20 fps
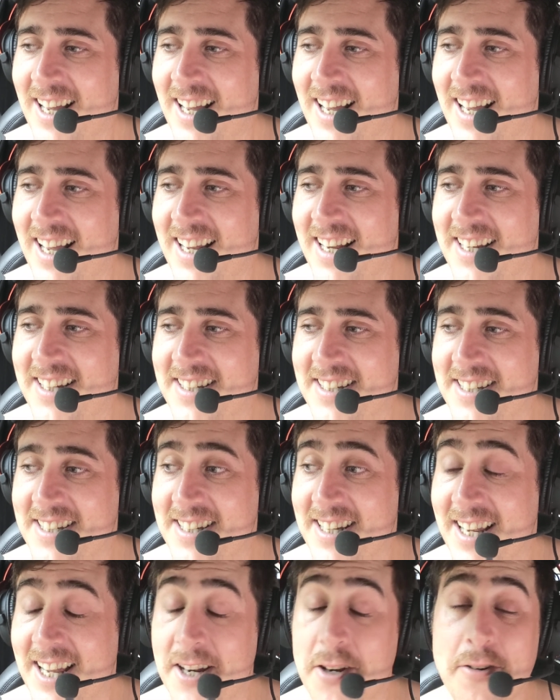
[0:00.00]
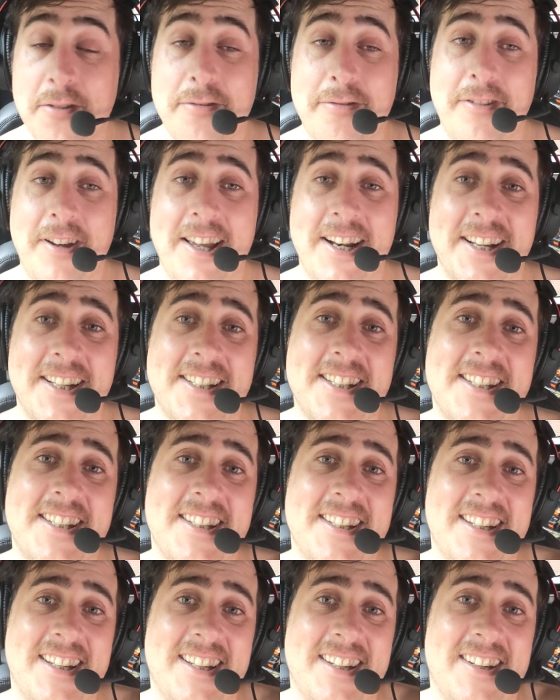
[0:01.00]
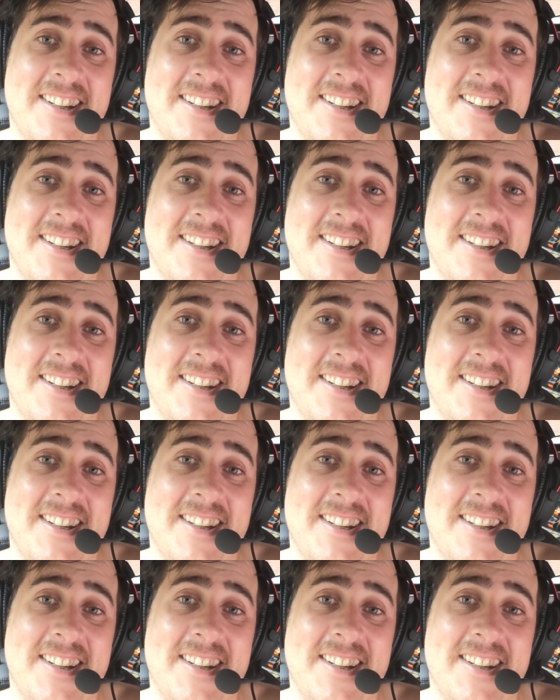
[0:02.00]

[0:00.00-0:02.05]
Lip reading: And in all fairness,